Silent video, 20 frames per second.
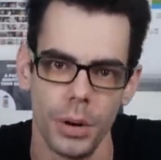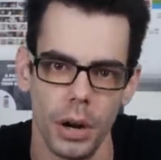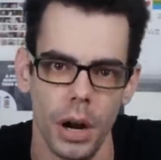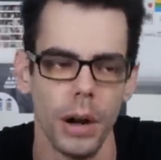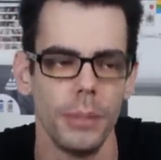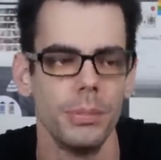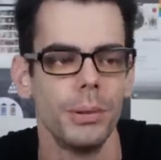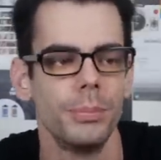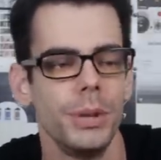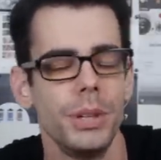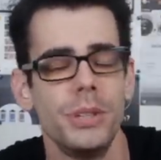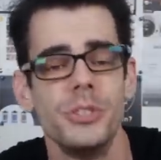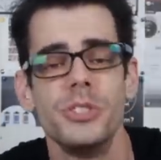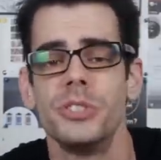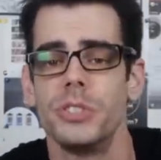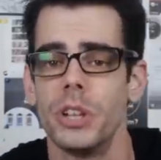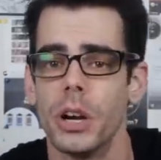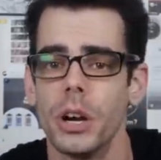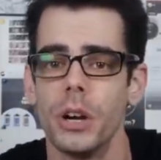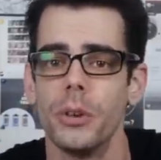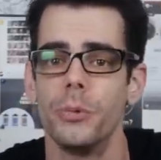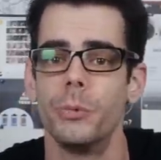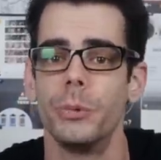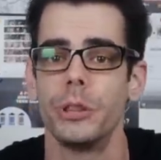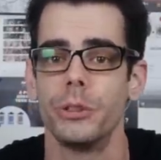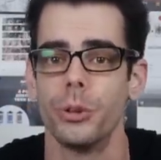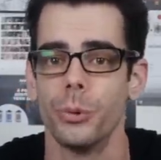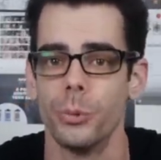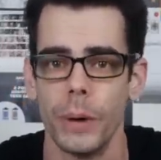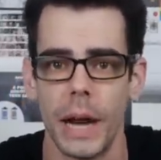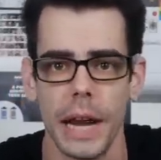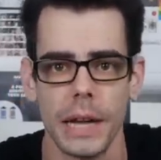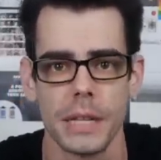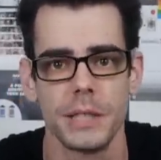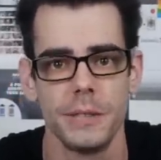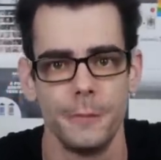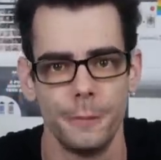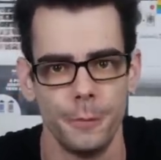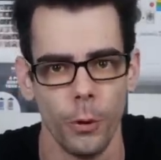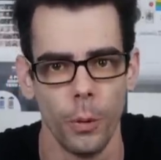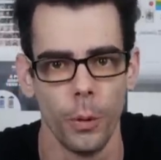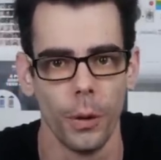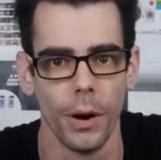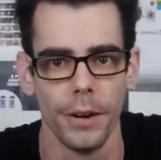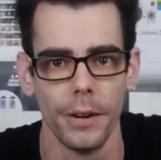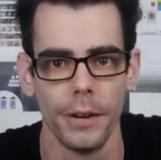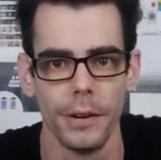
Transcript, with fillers: probably start with the Rex 4.